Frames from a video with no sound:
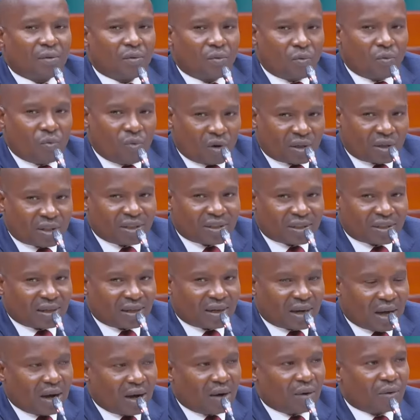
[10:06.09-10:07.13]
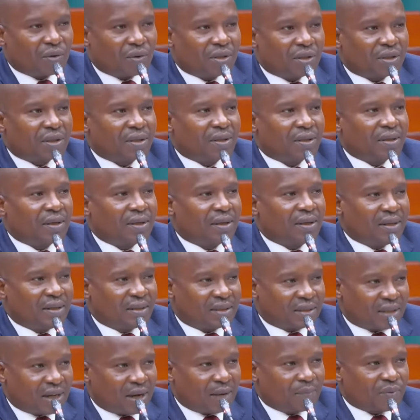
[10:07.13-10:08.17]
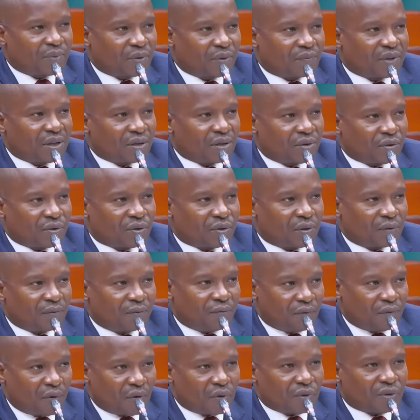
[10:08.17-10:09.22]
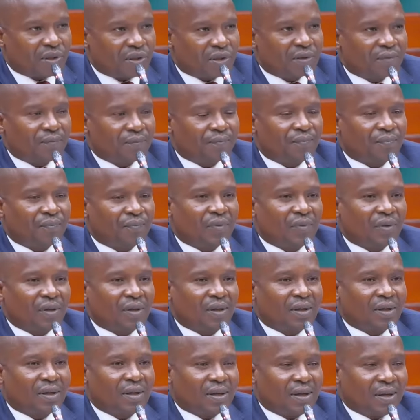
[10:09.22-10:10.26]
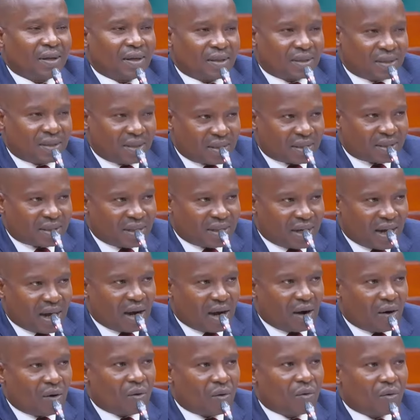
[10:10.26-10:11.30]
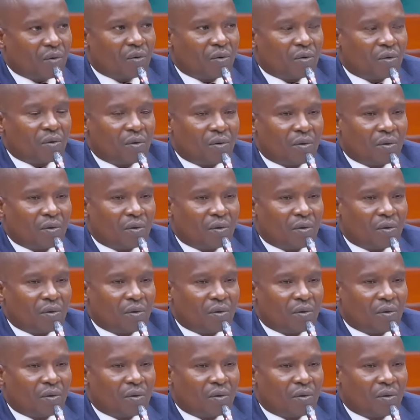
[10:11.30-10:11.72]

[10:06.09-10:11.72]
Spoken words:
what is allowed in terms of the use of force. It is now